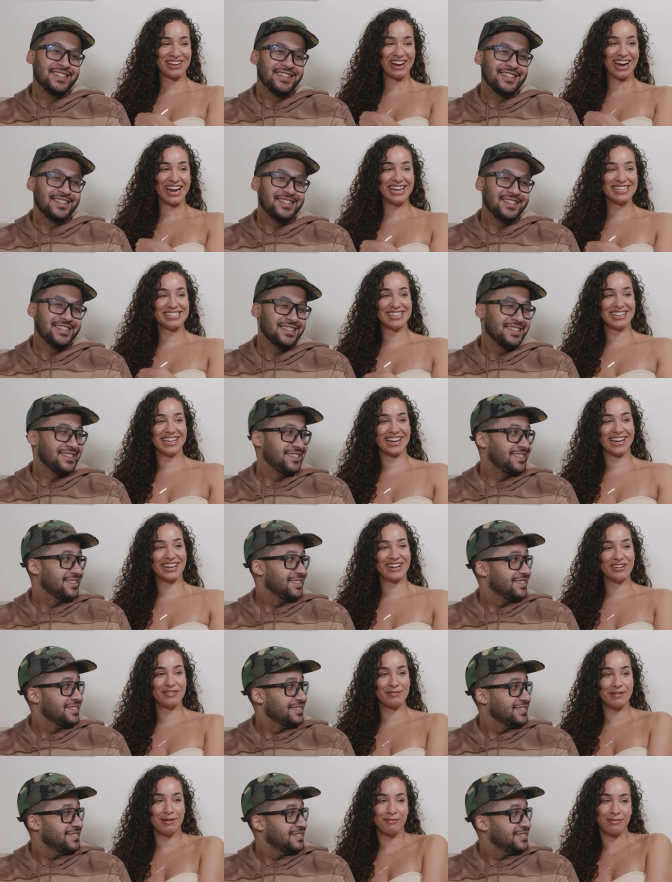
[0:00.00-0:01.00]
Speaker 1: it's crazy that I
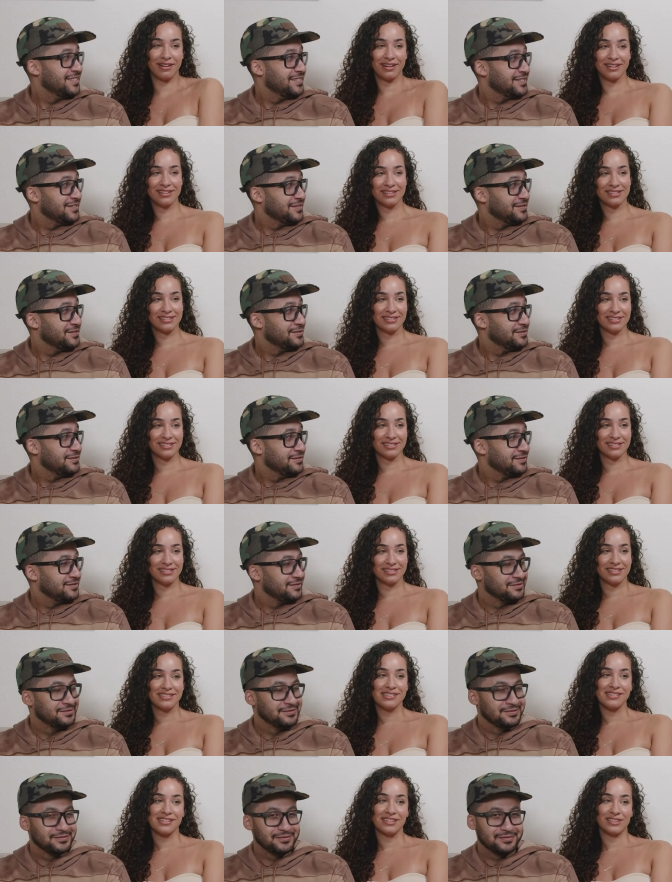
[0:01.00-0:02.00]
don't remember.
Speaker 2: Mm-hmm.
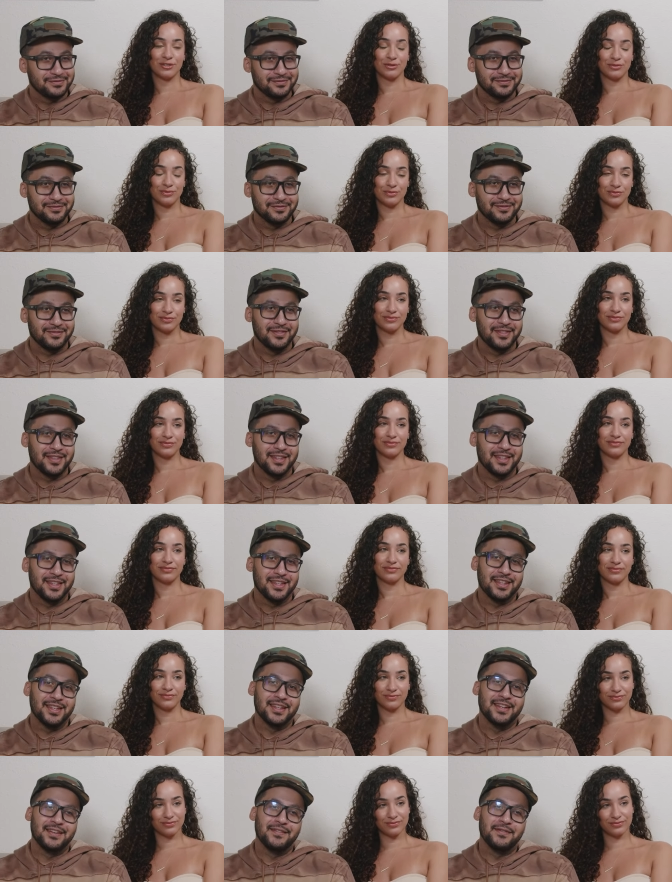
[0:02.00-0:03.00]

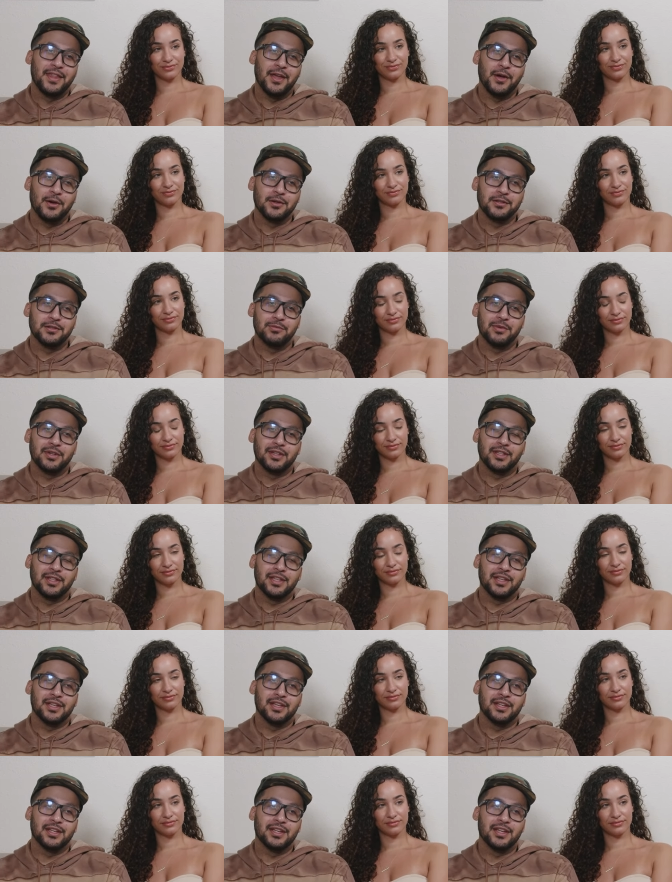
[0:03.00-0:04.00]
That was a big thing
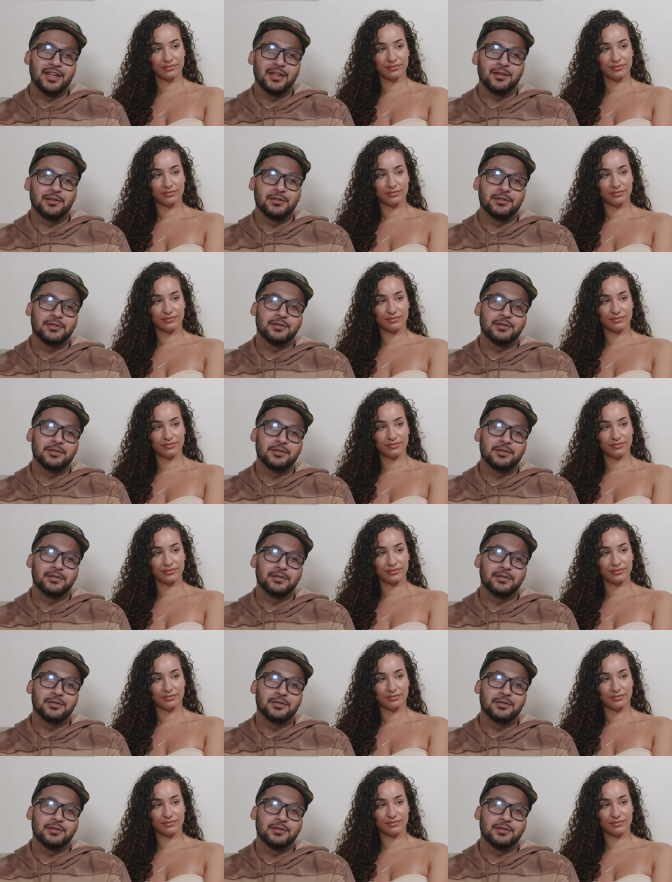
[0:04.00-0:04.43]
in the game